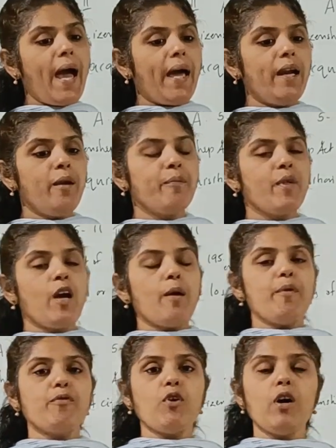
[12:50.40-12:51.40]
And
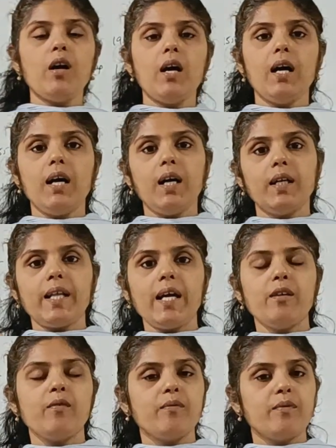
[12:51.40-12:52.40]
before
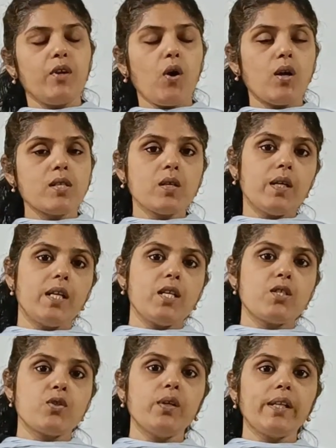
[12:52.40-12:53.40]
that, you also
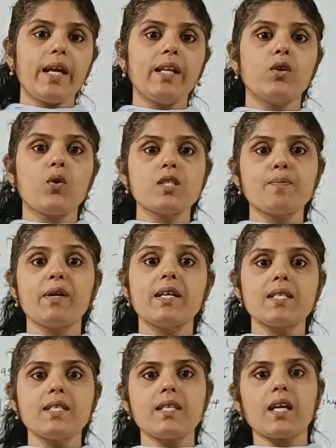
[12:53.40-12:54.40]
understood that those
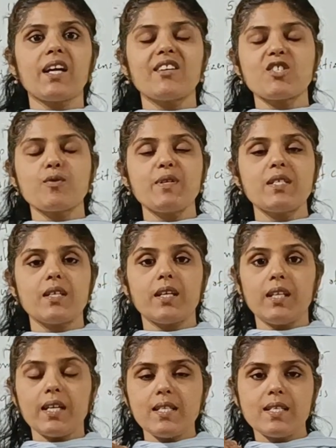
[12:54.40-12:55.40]
persons are considered
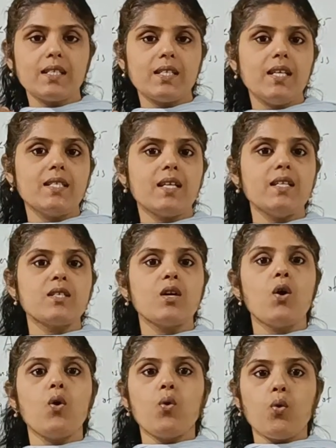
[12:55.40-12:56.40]
Indian citizens
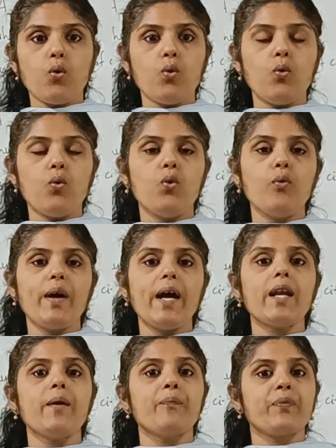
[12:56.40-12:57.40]
who
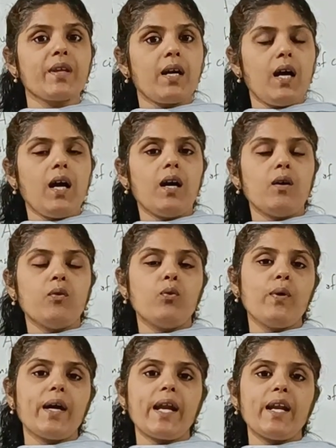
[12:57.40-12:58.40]
were
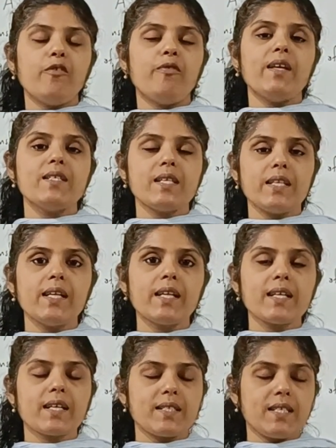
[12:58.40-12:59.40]
identified as Indian
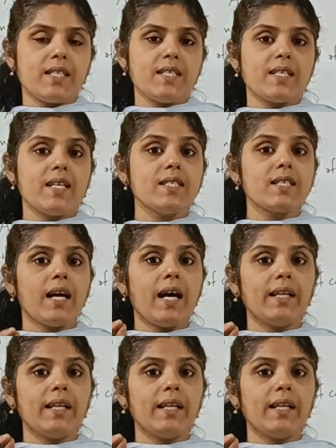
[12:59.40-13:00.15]
citizens